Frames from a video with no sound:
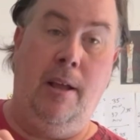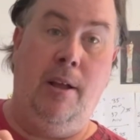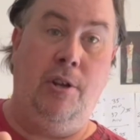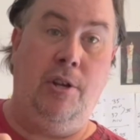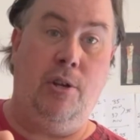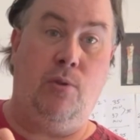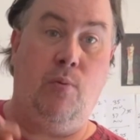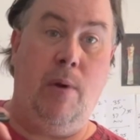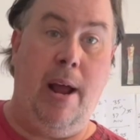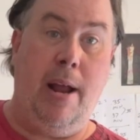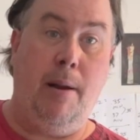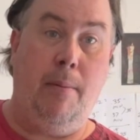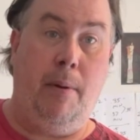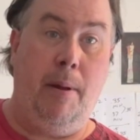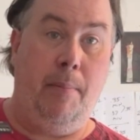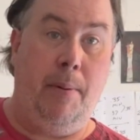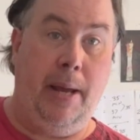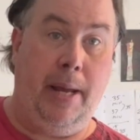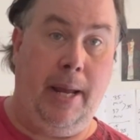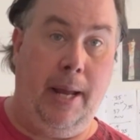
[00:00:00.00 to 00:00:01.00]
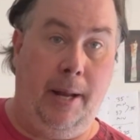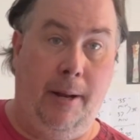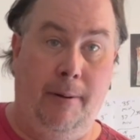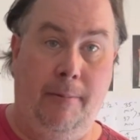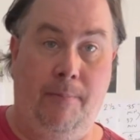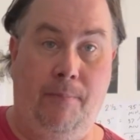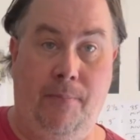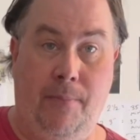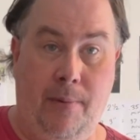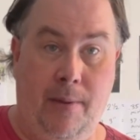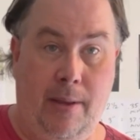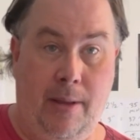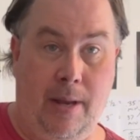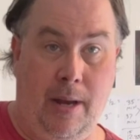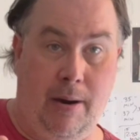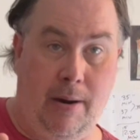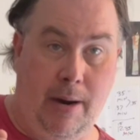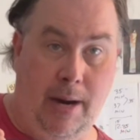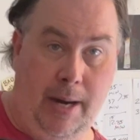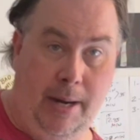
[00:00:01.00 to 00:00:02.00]
Just randomly picking.
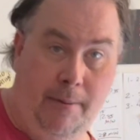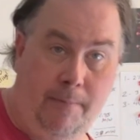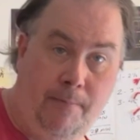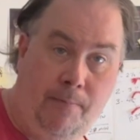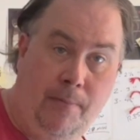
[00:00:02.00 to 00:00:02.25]
All right?